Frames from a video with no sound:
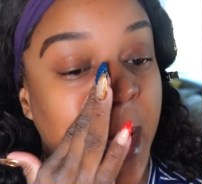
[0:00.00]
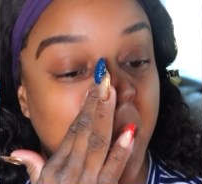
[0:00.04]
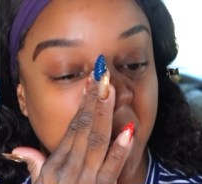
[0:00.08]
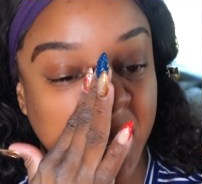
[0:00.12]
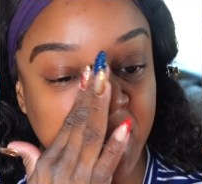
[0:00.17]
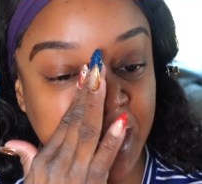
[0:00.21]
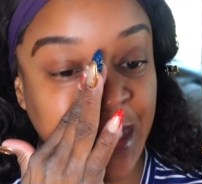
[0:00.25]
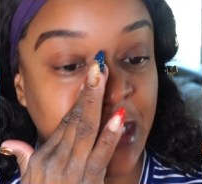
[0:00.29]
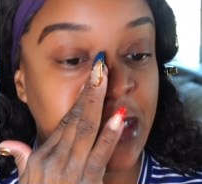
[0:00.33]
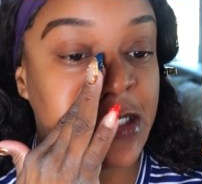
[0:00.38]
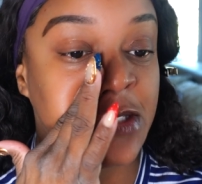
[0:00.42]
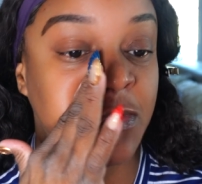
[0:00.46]

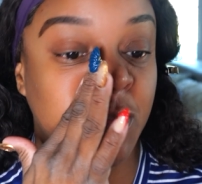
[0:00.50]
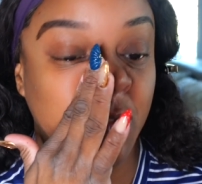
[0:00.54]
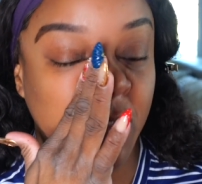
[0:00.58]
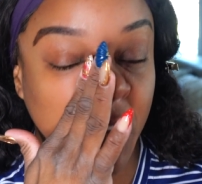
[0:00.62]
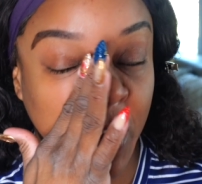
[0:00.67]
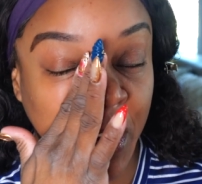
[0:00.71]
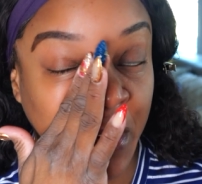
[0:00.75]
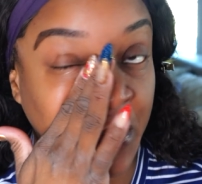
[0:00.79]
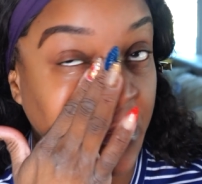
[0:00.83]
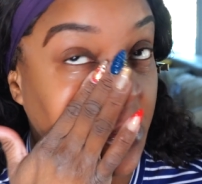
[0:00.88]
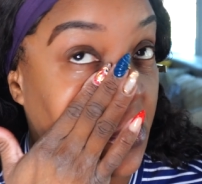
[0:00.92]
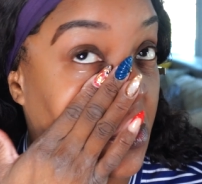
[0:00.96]
And that's
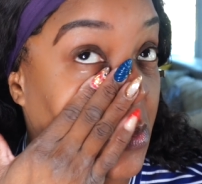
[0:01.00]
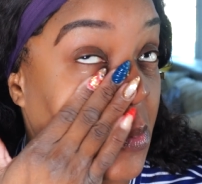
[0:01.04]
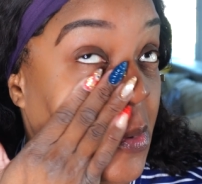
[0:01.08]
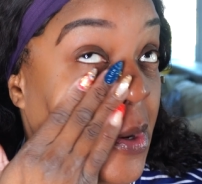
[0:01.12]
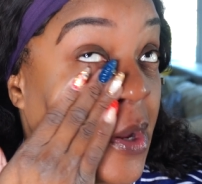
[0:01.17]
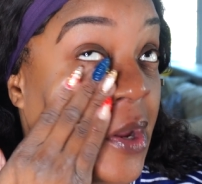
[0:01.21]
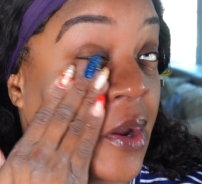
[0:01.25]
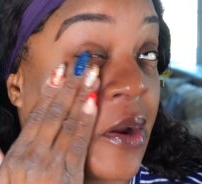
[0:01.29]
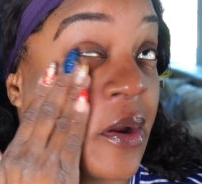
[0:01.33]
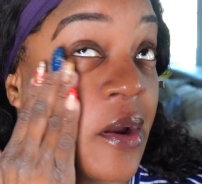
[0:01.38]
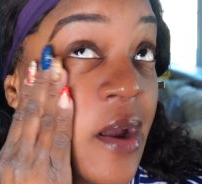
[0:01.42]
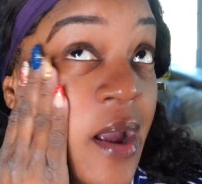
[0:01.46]
very
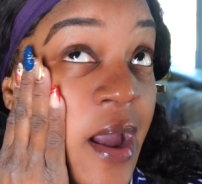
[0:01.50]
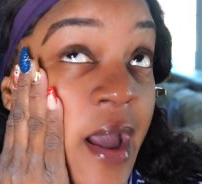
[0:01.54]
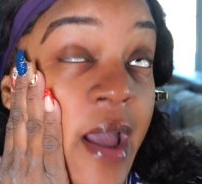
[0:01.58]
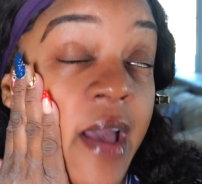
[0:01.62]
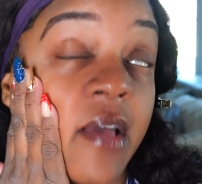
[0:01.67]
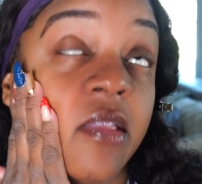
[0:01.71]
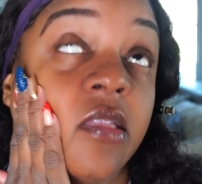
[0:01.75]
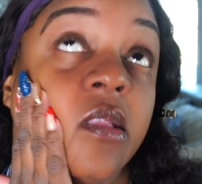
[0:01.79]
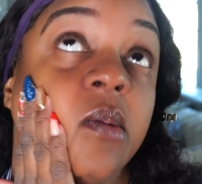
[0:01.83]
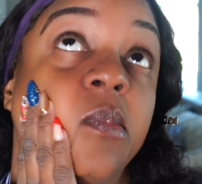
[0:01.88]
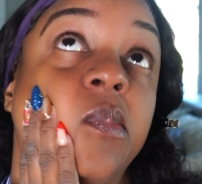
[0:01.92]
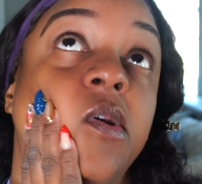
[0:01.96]
rare. I
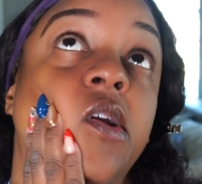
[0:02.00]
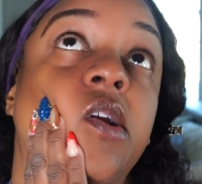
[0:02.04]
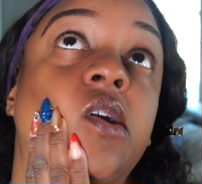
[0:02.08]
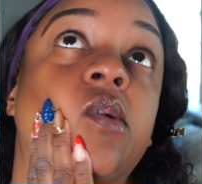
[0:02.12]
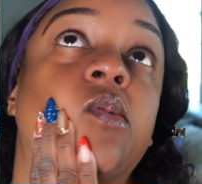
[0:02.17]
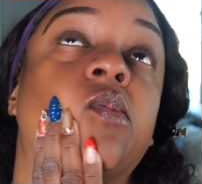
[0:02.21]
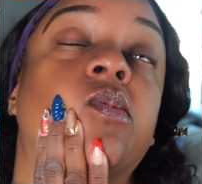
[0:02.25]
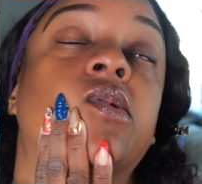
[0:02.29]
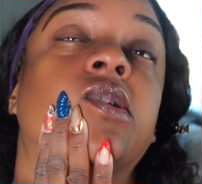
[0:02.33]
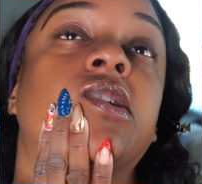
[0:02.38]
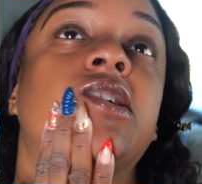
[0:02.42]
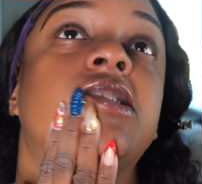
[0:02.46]
have to be
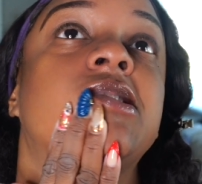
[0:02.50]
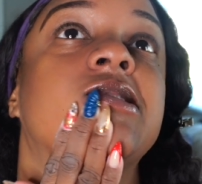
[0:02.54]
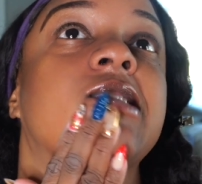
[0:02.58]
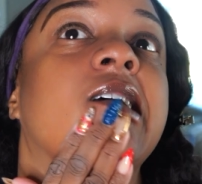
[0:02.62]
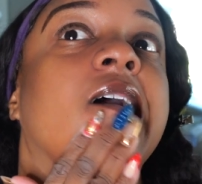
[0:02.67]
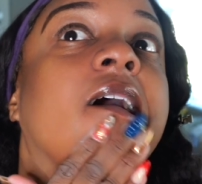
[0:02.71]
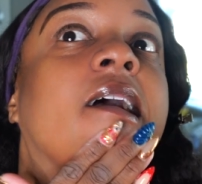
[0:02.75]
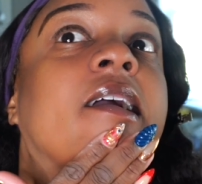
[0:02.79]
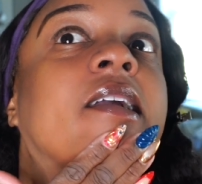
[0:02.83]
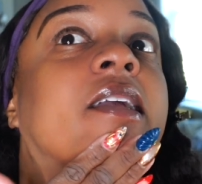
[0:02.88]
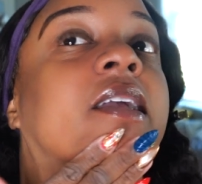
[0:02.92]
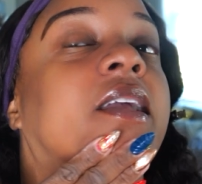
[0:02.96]
really
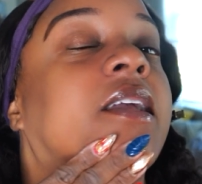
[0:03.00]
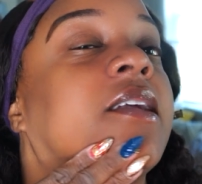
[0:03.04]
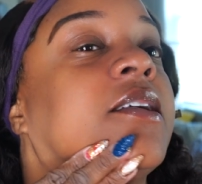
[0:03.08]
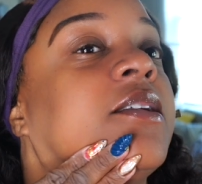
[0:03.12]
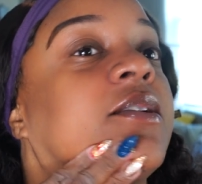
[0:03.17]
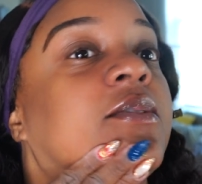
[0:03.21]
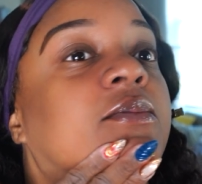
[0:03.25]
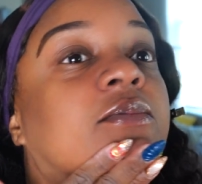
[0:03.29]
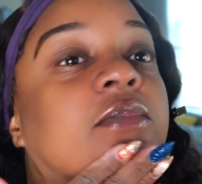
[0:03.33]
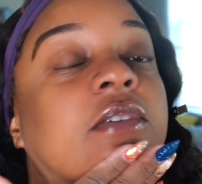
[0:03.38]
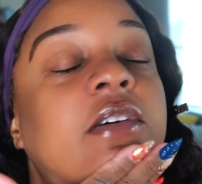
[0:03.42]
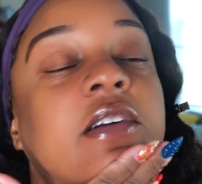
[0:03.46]
tired, in
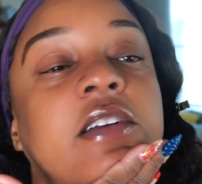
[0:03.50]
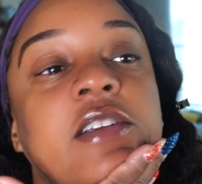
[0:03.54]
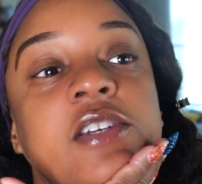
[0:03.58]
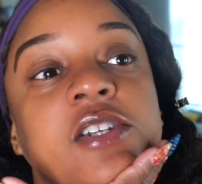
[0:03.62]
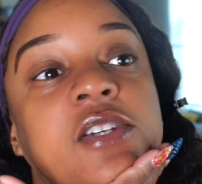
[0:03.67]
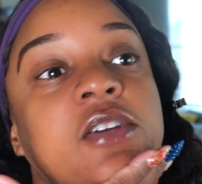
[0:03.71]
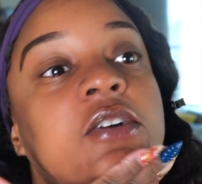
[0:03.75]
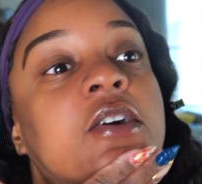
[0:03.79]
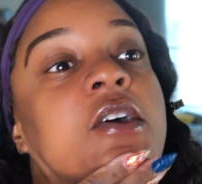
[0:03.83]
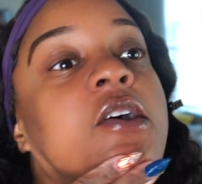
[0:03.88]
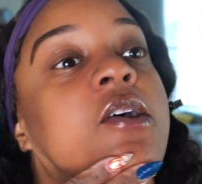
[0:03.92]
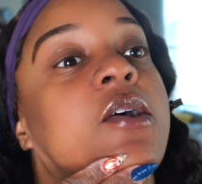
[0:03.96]
a
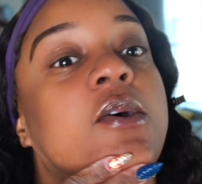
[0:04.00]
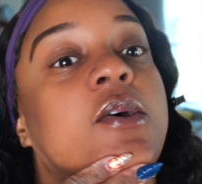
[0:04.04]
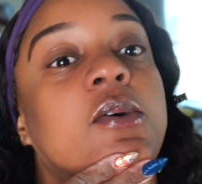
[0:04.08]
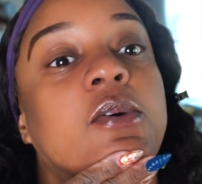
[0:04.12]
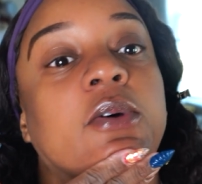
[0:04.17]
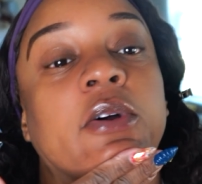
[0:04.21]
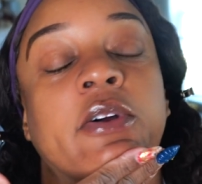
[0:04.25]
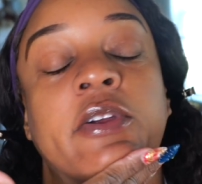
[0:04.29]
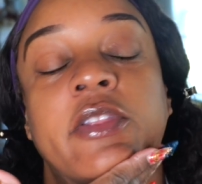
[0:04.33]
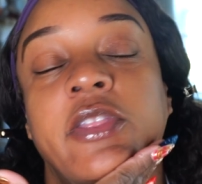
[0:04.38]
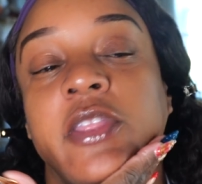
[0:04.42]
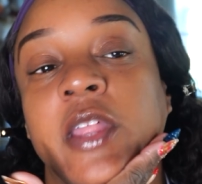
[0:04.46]
rush,
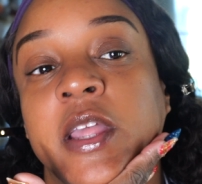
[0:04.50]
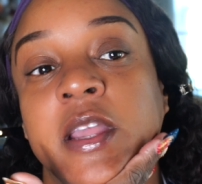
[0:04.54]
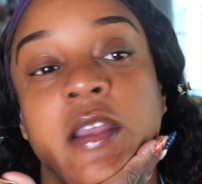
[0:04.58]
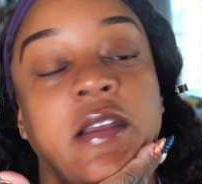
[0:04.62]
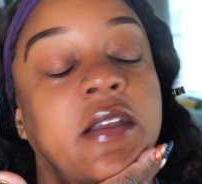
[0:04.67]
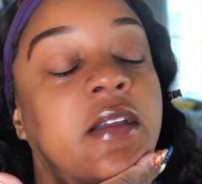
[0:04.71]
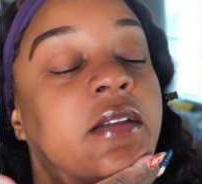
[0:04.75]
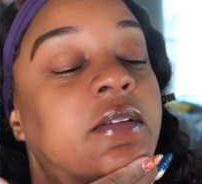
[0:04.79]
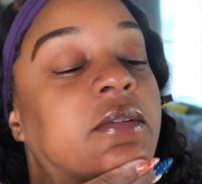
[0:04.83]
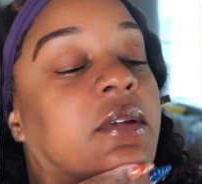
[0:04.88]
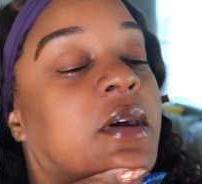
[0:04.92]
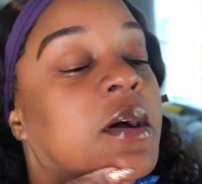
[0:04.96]
or
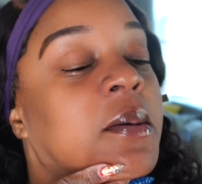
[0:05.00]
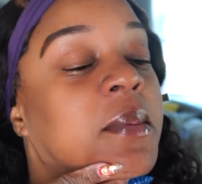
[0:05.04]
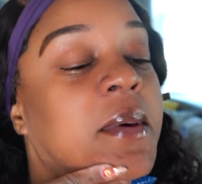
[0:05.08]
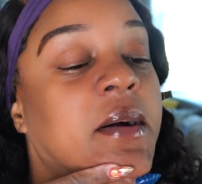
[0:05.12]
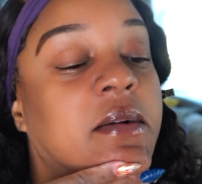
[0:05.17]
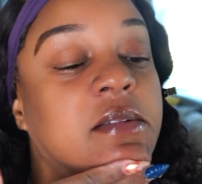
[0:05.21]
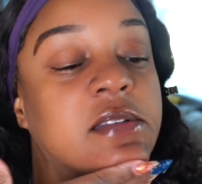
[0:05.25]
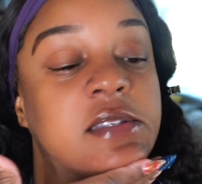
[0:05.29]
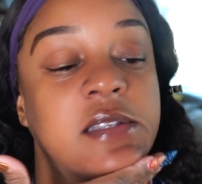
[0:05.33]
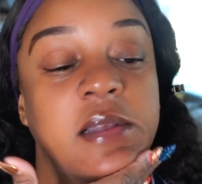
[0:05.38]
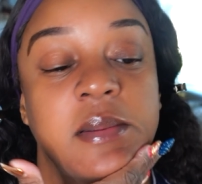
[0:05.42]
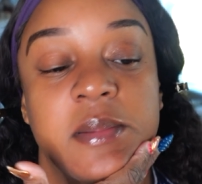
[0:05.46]
thinking
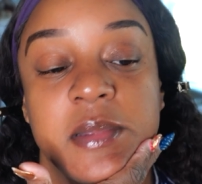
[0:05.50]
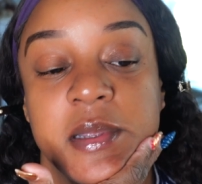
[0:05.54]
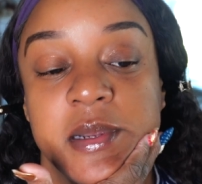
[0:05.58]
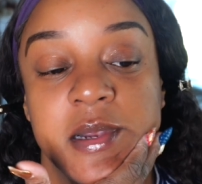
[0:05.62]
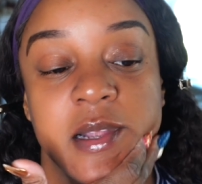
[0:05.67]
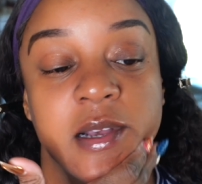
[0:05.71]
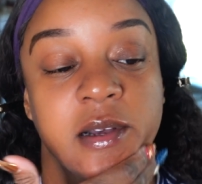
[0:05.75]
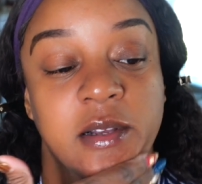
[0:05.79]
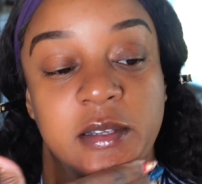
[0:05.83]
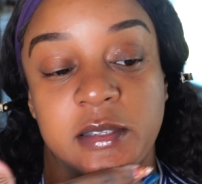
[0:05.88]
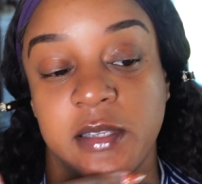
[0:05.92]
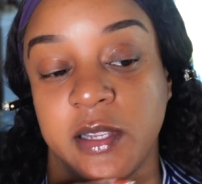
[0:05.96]
about something
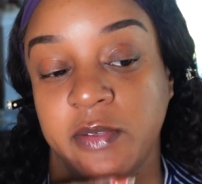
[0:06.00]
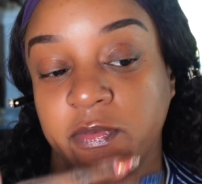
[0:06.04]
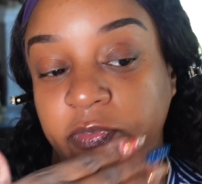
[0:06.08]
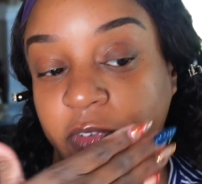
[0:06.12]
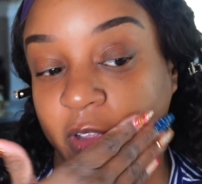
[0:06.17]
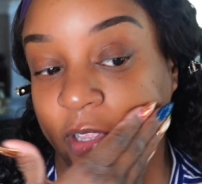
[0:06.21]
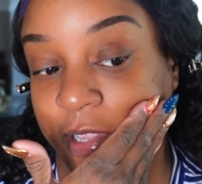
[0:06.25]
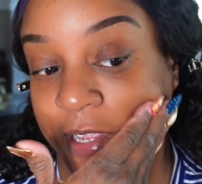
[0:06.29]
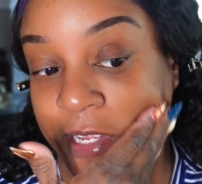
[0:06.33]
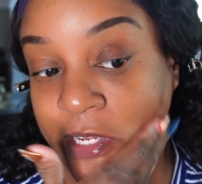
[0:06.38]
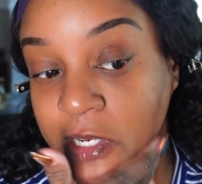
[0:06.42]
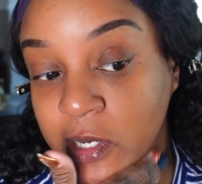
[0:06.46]
else and
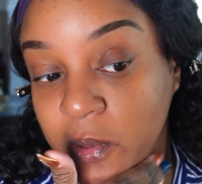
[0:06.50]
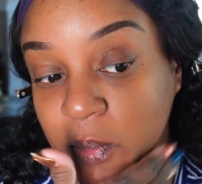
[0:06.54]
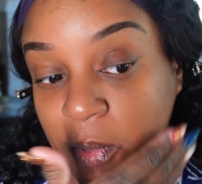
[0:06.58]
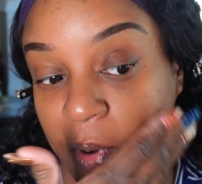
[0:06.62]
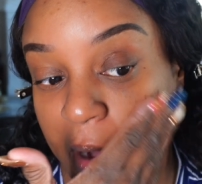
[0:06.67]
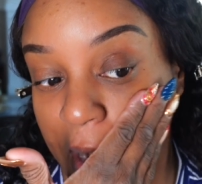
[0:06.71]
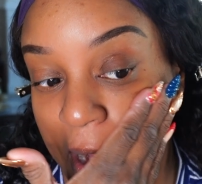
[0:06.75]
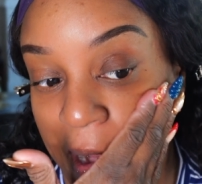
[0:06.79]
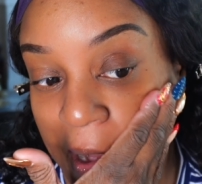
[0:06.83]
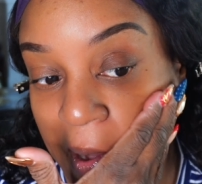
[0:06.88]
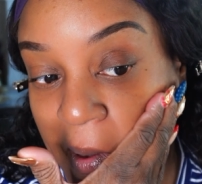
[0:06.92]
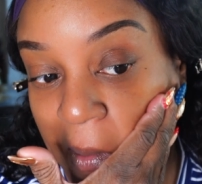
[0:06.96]
forget the
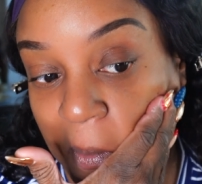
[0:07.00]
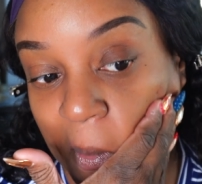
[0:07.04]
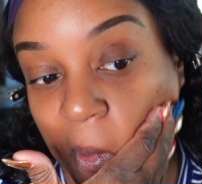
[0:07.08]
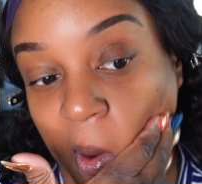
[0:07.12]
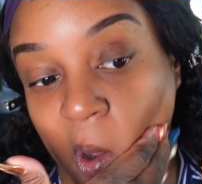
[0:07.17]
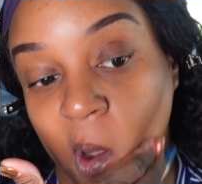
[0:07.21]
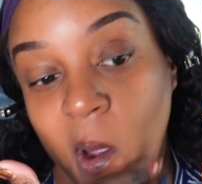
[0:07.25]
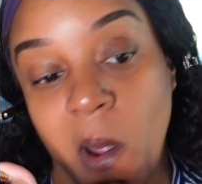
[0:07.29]
prime.